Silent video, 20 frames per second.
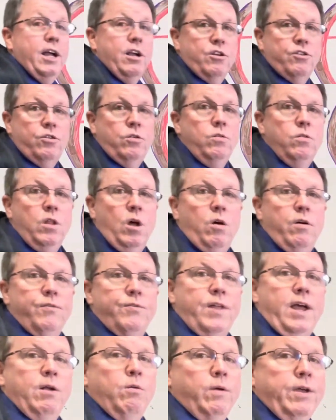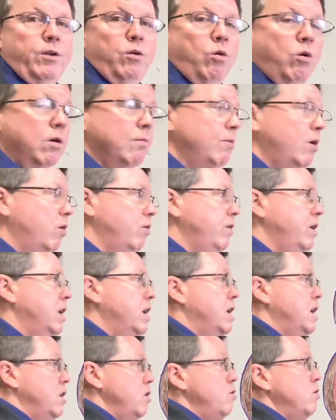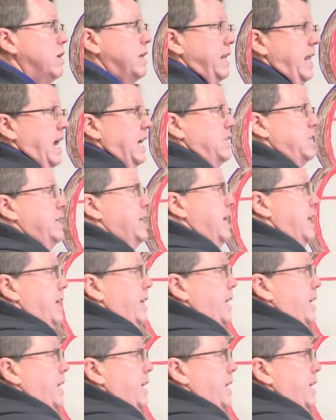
or too low of thyroid hormone, you can actually get an